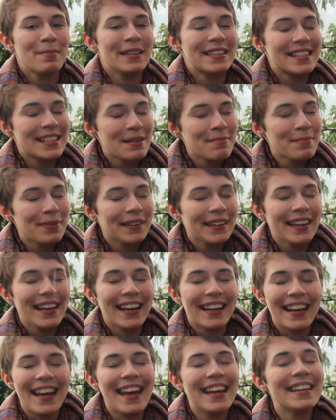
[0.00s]
but simply
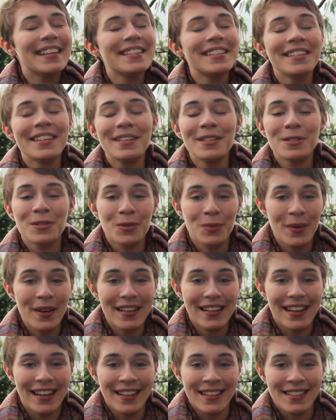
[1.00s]
an innocent
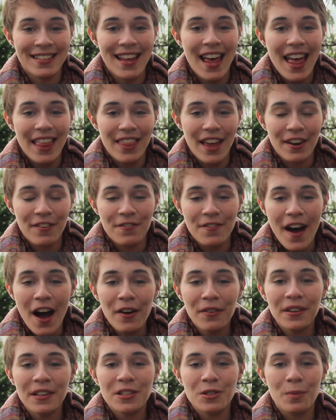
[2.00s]
sweetness that
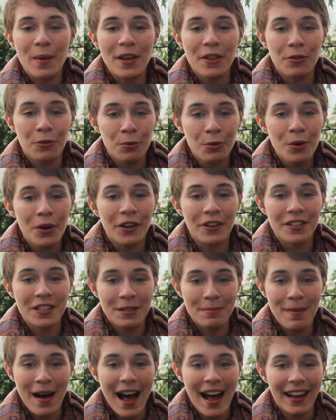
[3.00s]
found its way through her
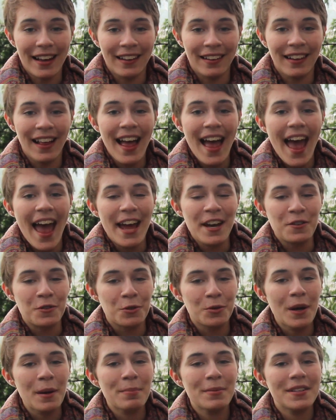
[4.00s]
smile and
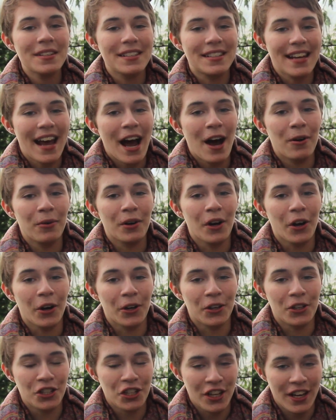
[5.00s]
dripped down
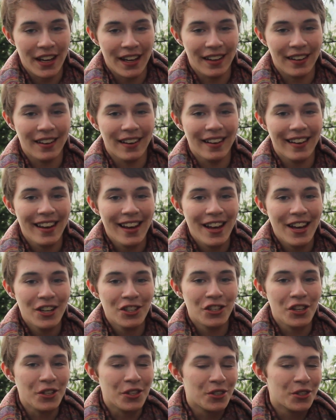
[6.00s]
her chin.
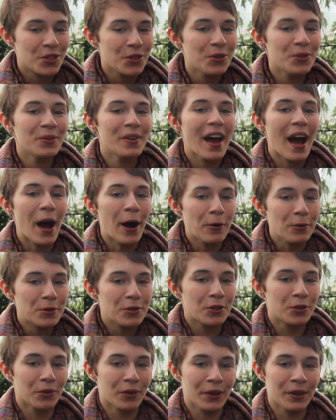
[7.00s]
She soon
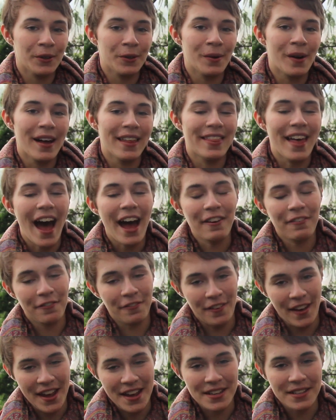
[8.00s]
outgrew that
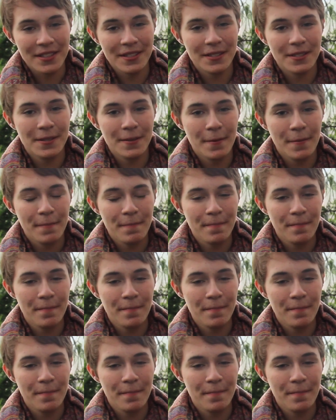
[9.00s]
face.